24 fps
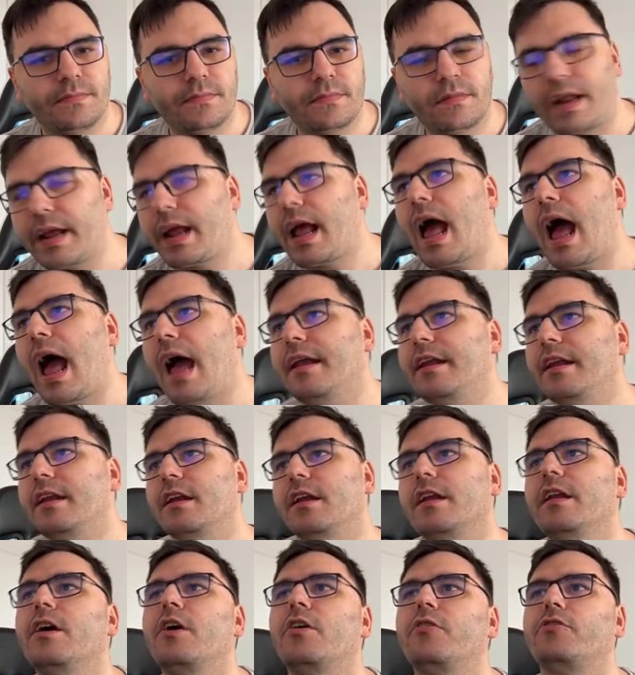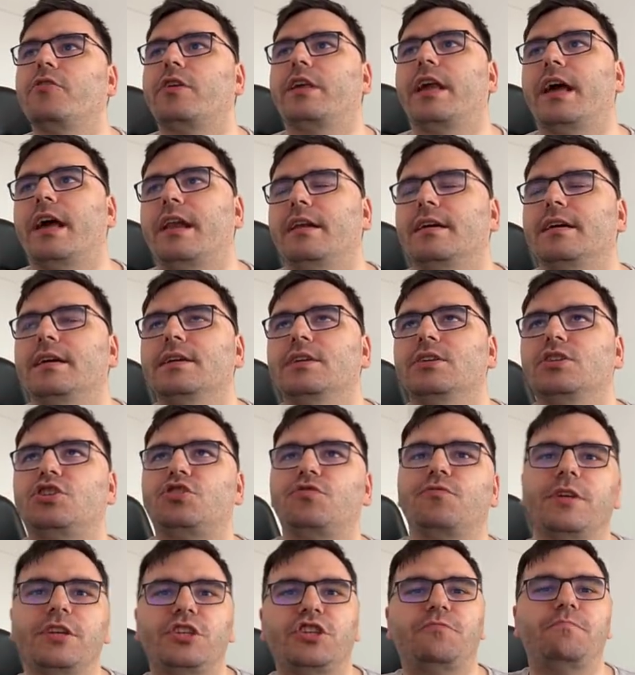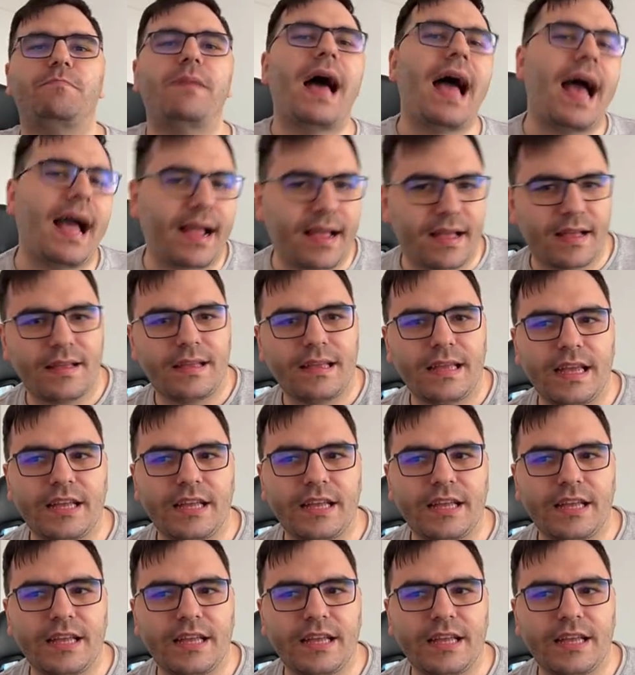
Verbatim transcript: Like, I didn't know you can switch back